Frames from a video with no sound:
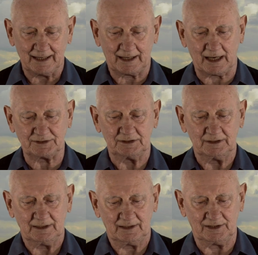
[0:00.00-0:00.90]
cut
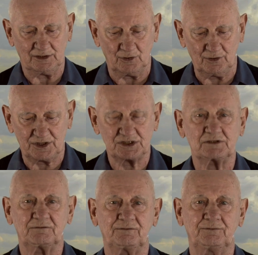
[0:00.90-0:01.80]
the earth's
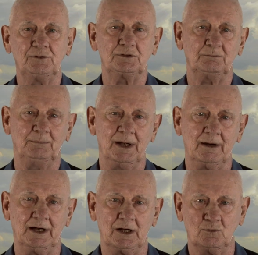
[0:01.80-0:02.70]

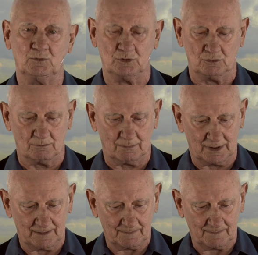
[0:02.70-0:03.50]
fruit-bearing womb.